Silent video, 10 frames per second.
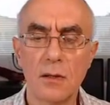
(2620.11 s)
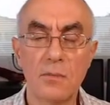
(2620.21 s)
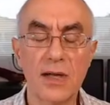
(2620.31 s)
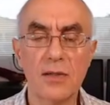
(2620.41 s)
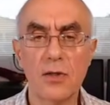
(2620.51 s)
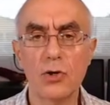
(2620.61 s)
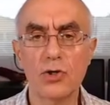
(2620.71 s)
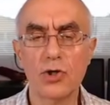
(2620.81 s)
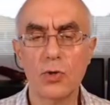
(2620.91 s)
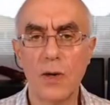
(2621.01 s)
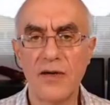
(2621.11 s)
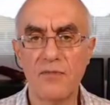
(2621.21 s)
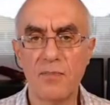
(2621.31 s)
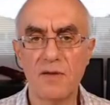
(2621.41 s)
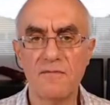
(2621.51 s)
but those who
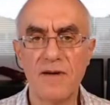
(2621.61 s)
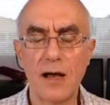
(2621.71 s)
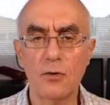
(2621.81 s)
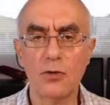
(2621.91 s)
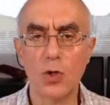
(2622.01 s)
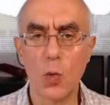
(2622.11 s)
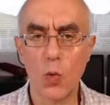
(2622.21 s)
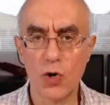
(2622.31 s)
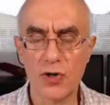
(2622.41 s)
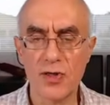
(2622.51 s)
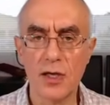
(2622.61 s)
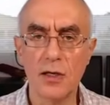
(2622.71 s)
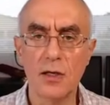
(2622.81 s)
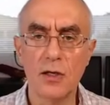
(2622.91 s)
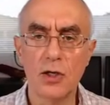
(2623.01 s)
have been found worthy